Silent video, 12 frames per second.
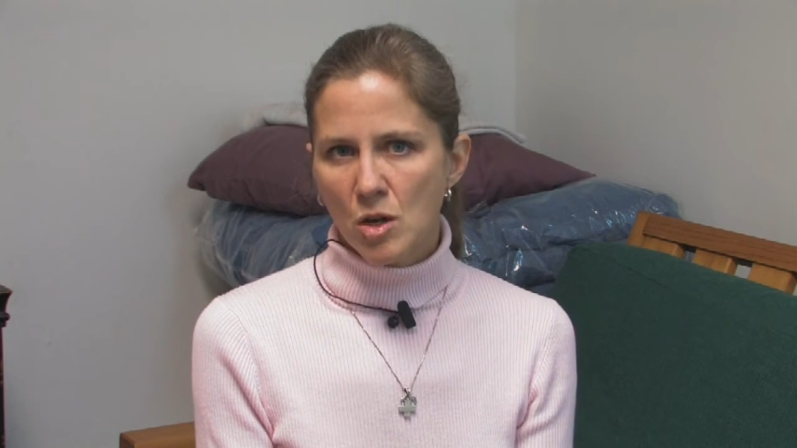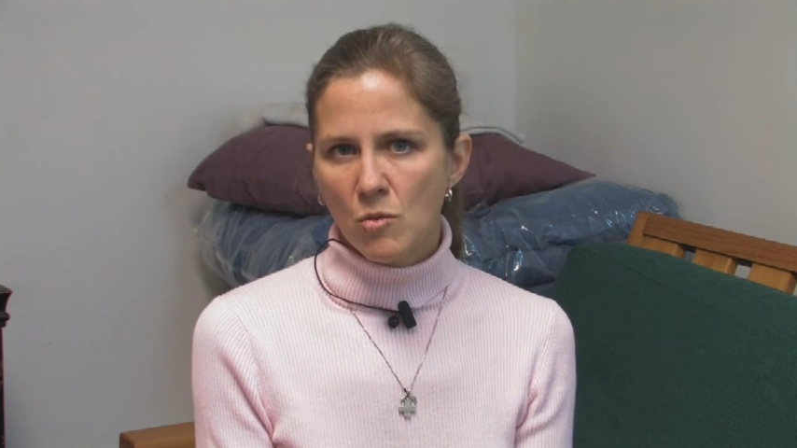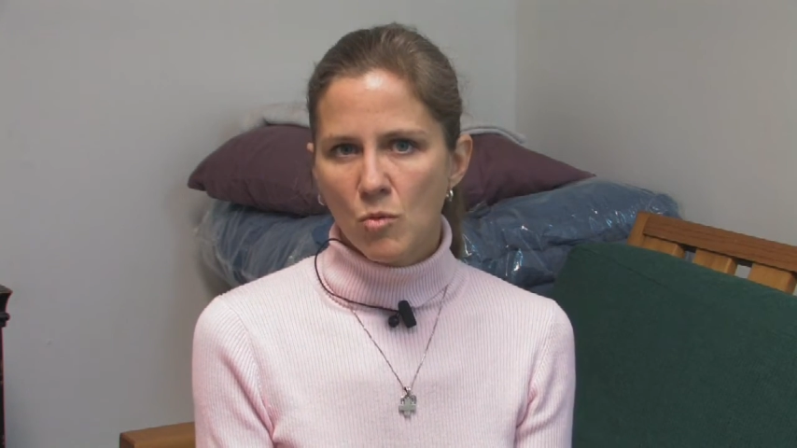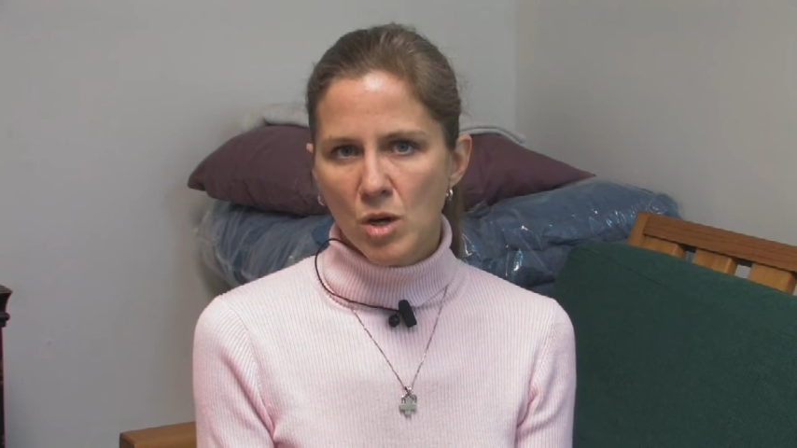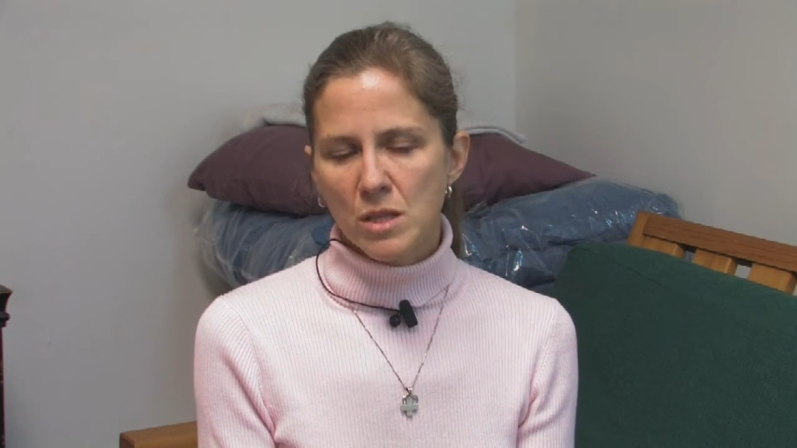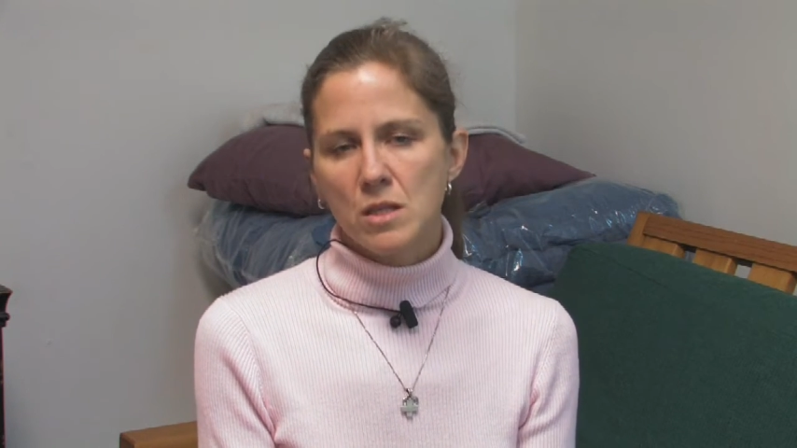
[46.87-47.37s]

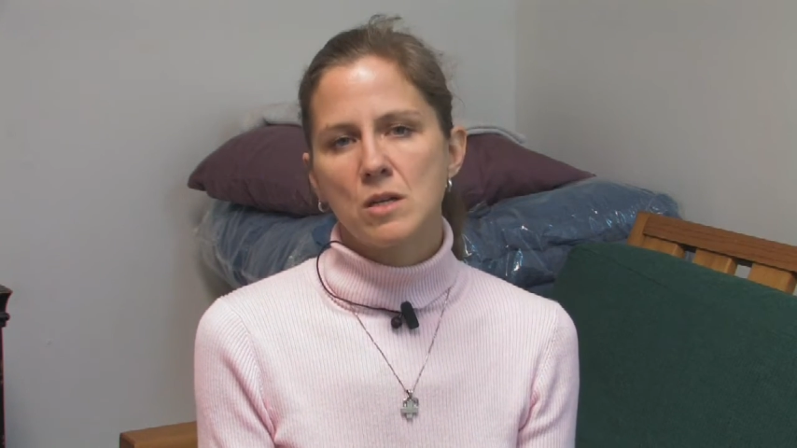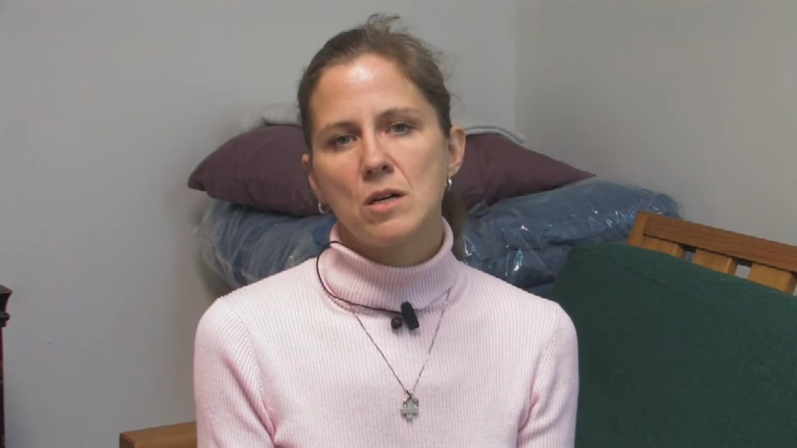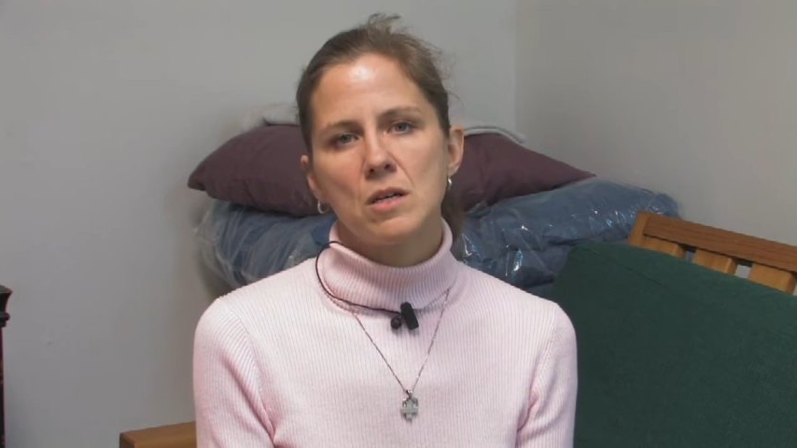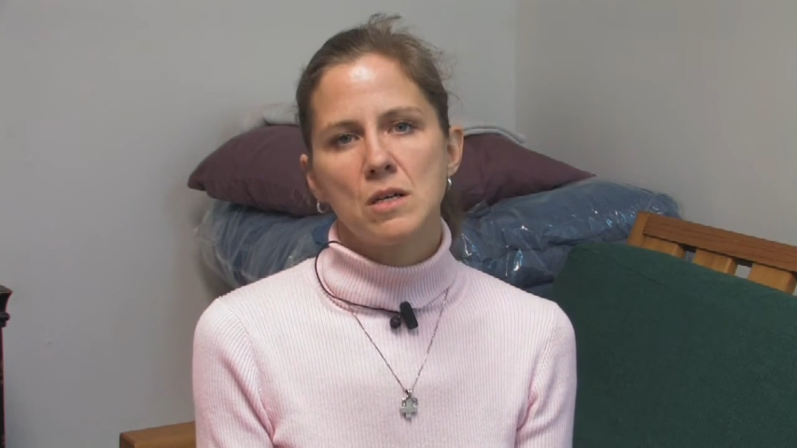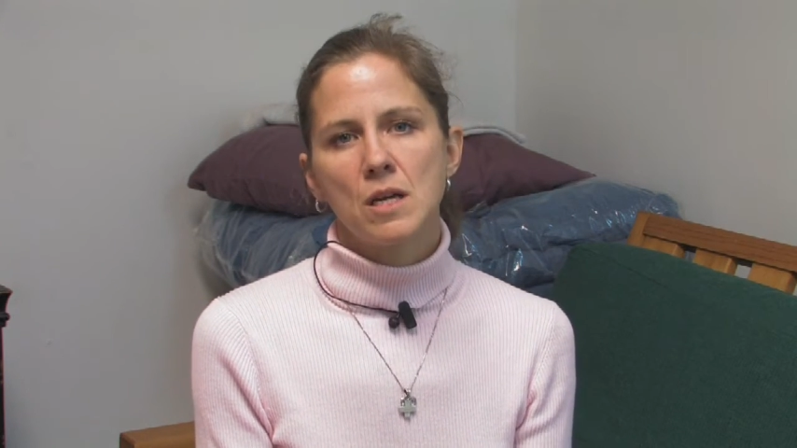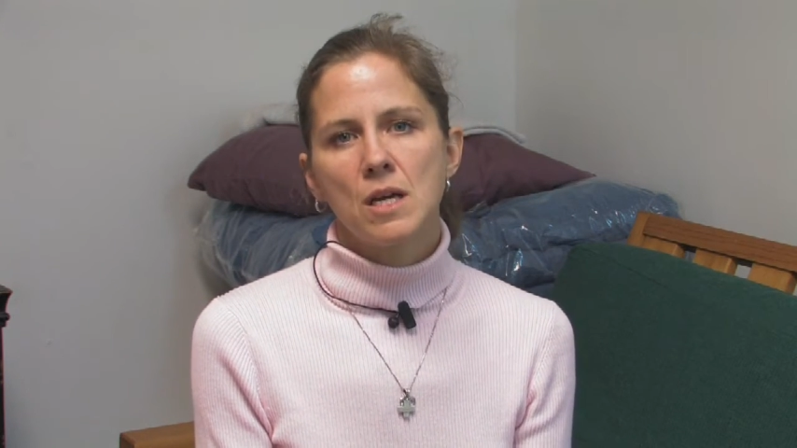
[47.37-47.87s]
on what the
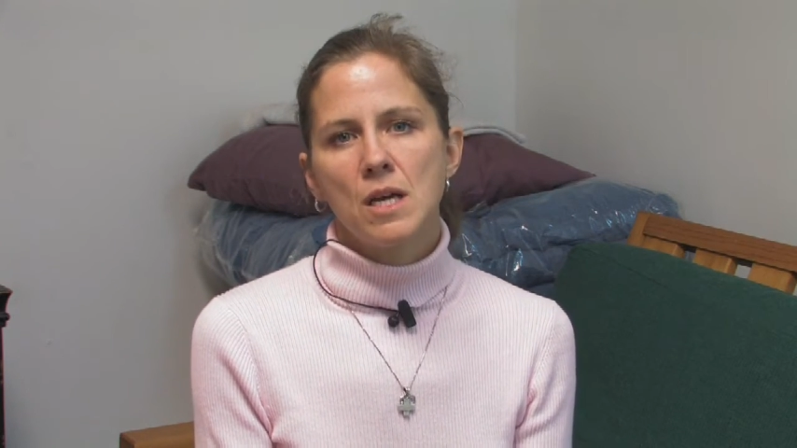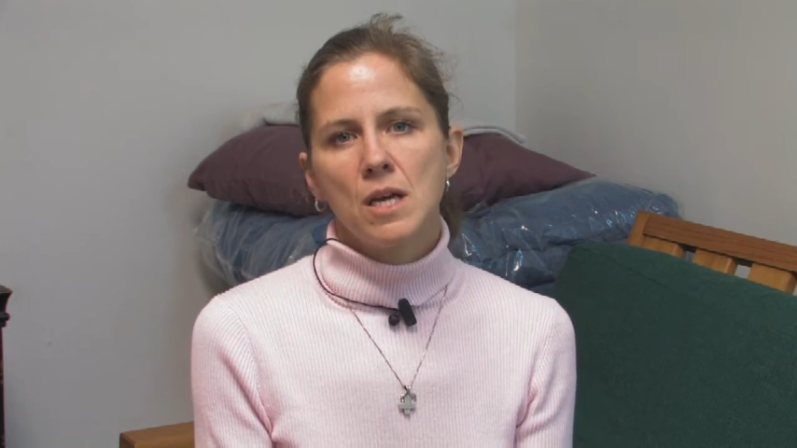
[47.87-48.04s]
dog